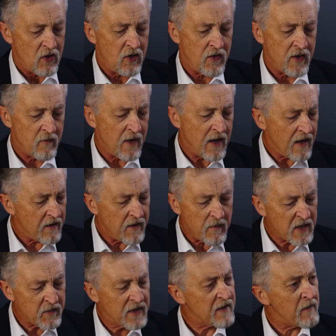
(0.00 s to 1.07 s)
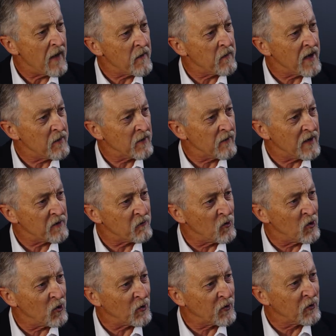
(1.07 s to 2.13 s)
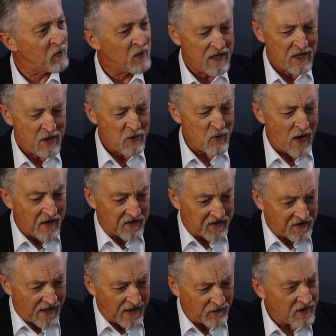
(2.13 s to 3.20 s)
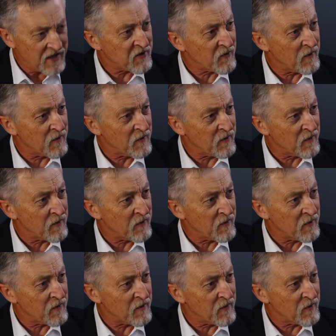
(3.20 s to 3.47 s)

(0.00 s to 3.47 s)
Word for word: you think, man, there must be some other people around the world who, who understand these yeah.